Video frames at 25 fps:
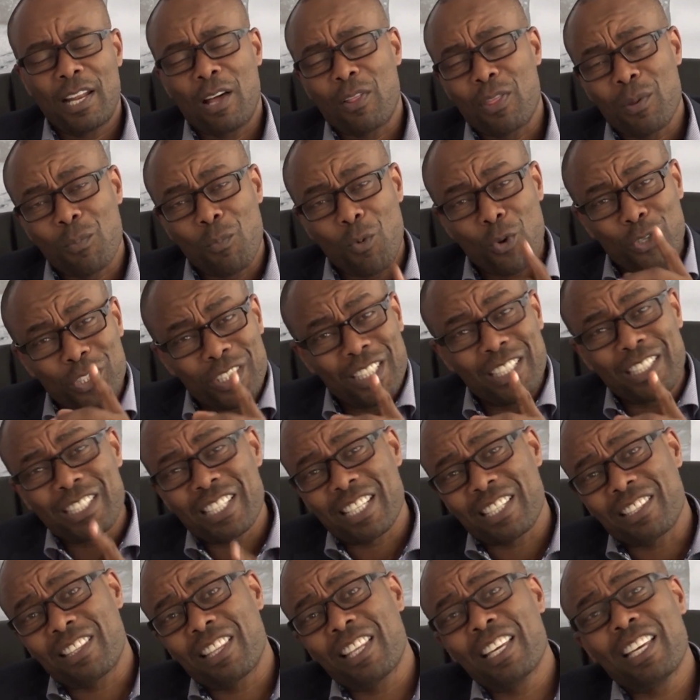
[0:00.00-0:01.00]
Now, the most
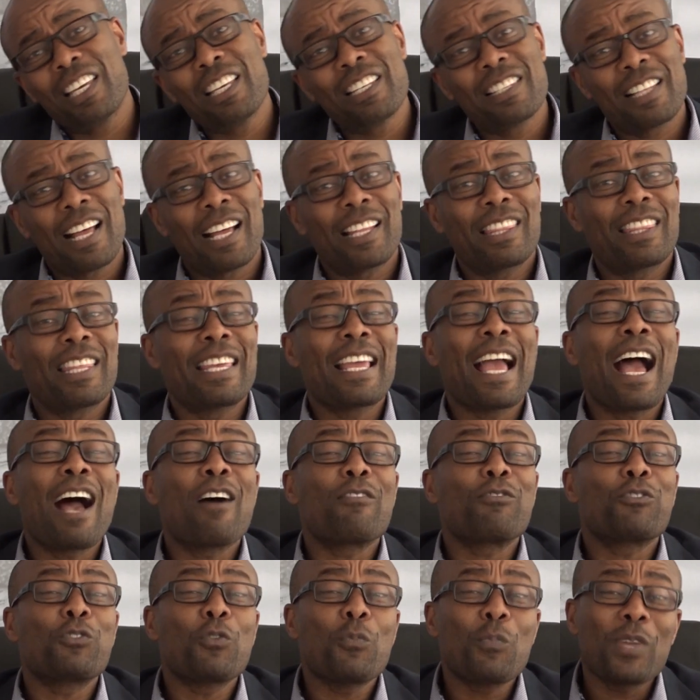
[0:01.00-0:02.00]
interesting thing is that they
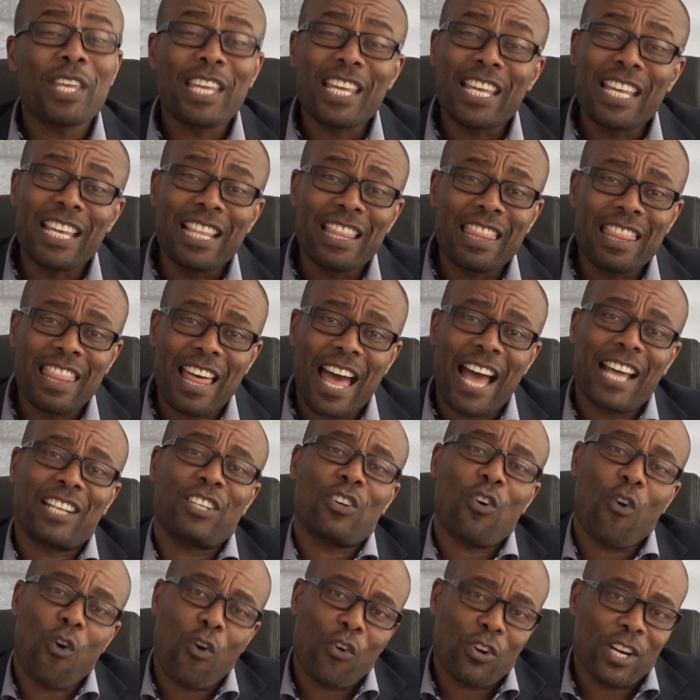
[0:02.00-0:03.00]
have to be in
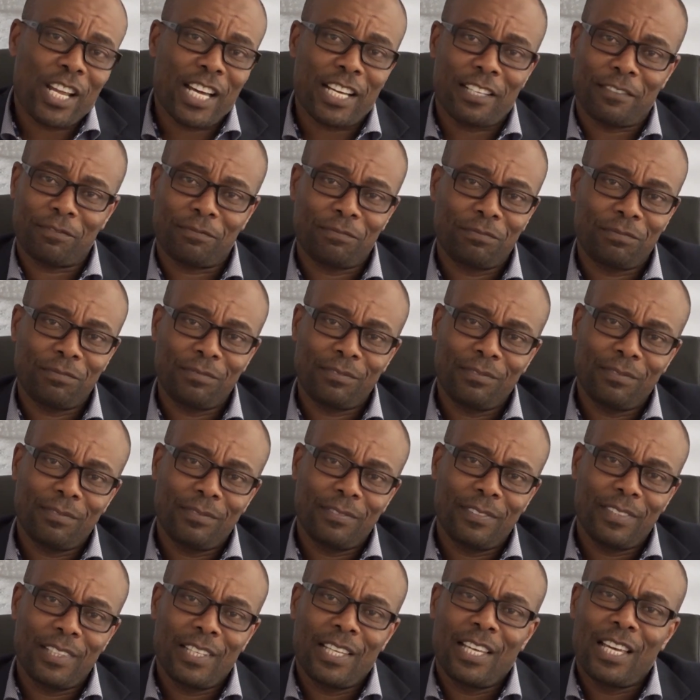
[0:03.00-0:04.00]
that order
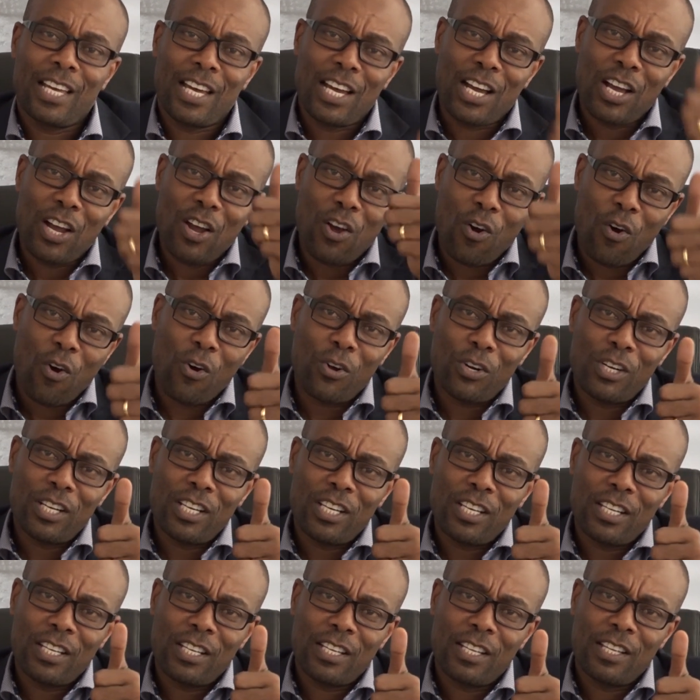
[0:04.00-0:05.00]

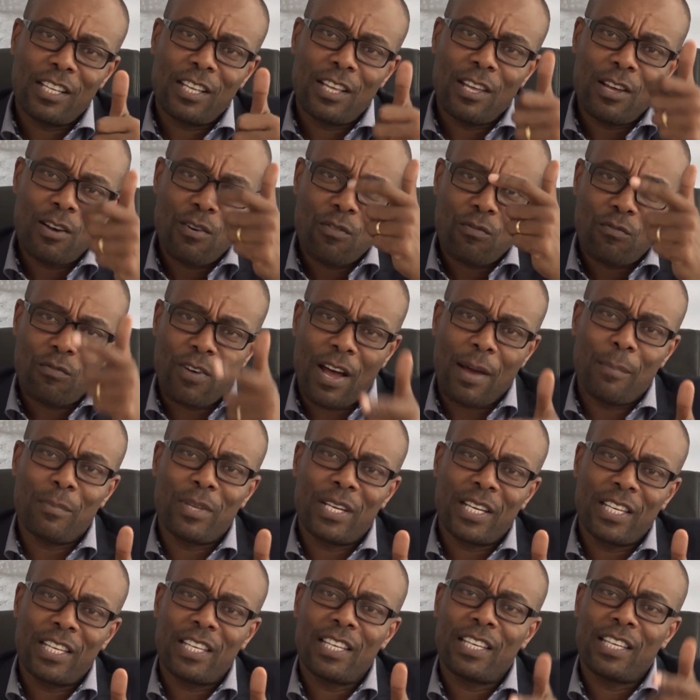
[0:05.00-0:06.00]
God,
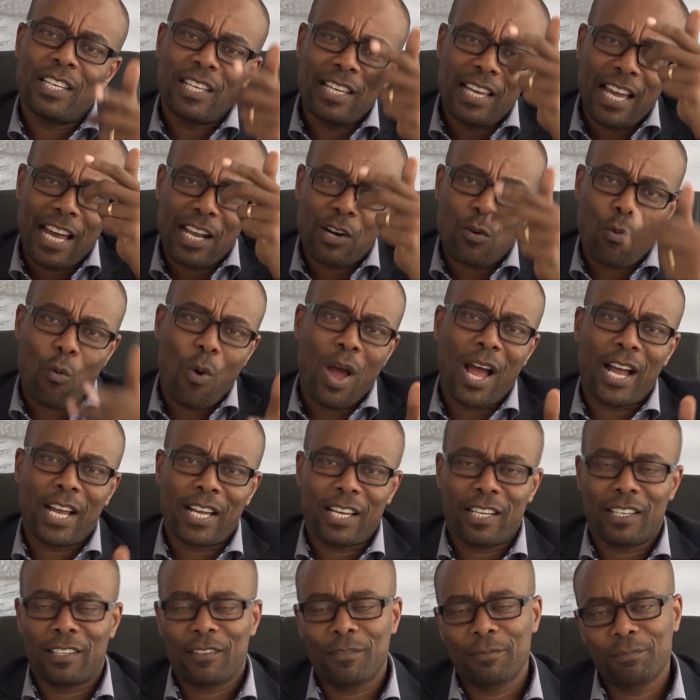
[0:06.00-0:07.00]
family, and
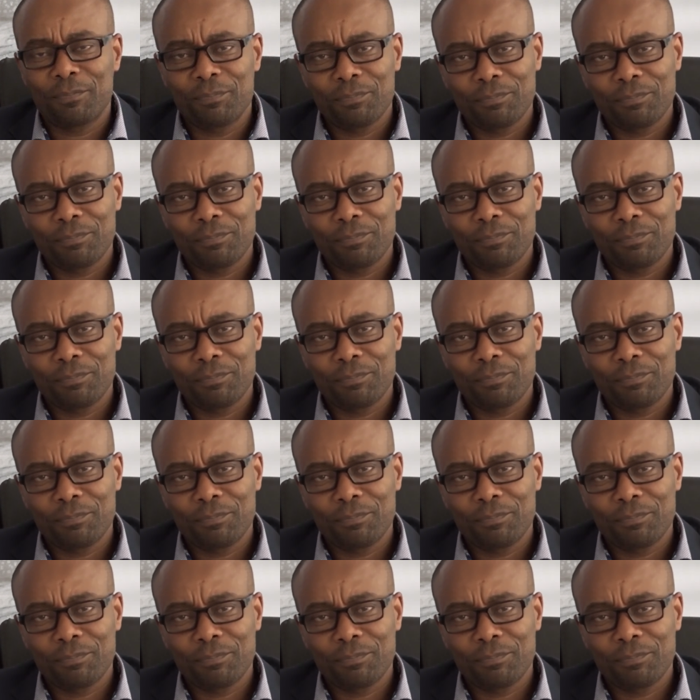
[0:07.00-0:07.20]
work.